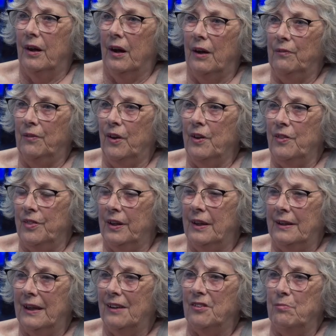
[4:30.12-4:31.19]
I've learnt that it
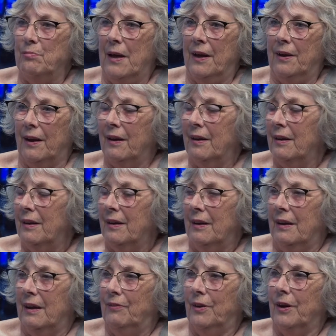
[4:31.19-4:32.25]
doesn't matter
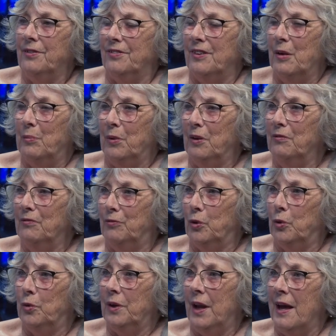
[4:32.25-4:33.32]
if I stumble and
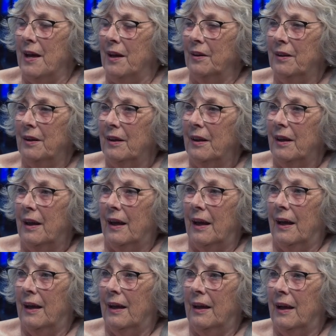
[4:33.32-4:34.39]
fall down,
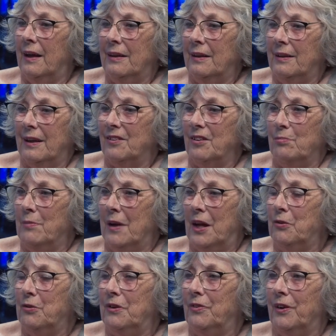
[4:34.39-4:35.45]
and it doesn't
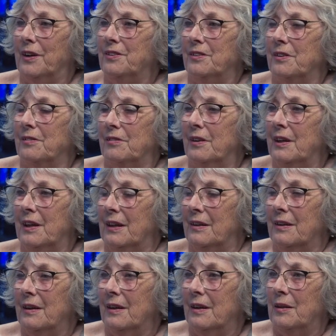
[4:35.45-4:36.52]
matter if I succeed,
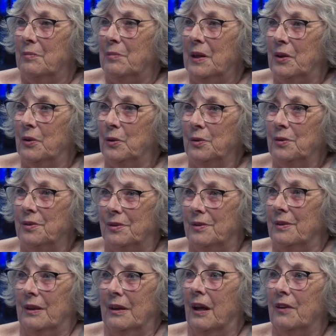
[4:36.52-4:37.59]
because
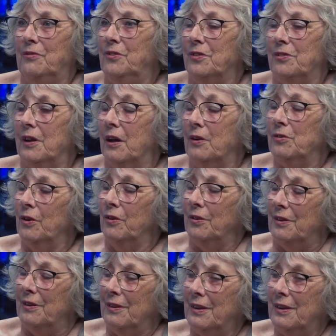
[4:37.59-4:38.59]
life just goes on.